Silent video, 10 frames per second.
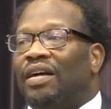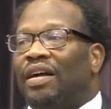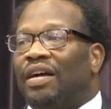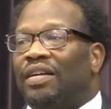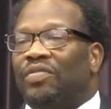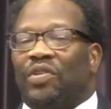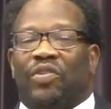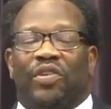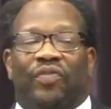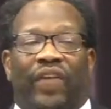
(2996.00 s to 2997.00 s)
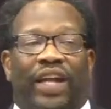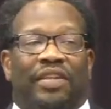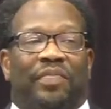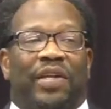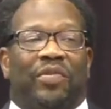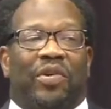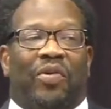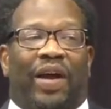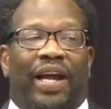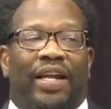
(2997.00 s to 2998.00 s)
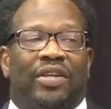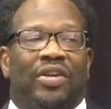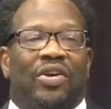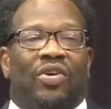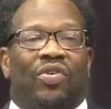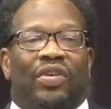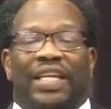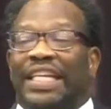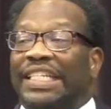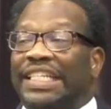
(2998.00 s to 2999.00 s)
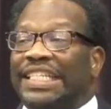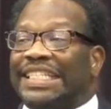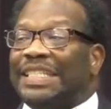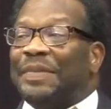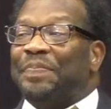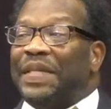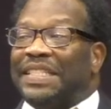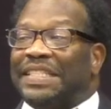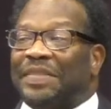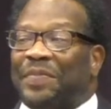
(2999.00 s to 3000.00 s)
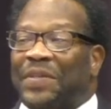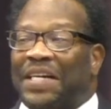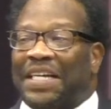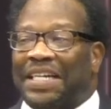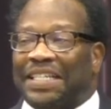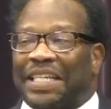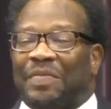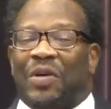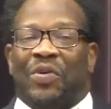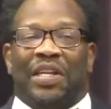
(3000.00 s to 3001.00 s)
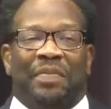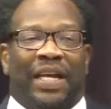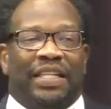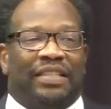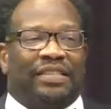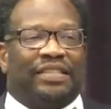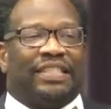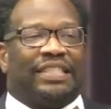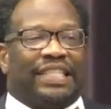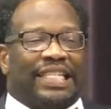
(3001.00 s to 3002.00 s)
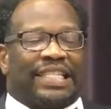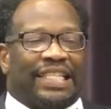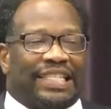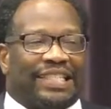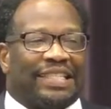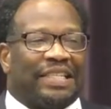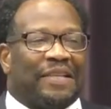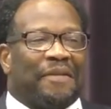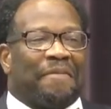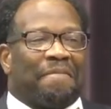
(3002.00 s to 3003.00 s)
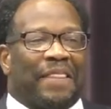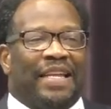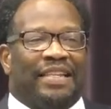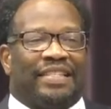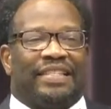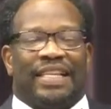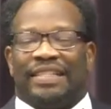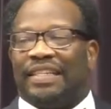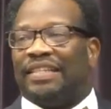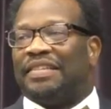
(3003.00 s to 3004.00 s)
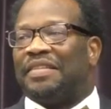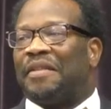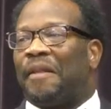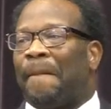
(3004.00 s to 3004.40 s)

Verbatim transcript: uh-huh, Or the fact of being required or indispensable. Uh-huh. Keep going. Anybody else? Necessities. In necessities.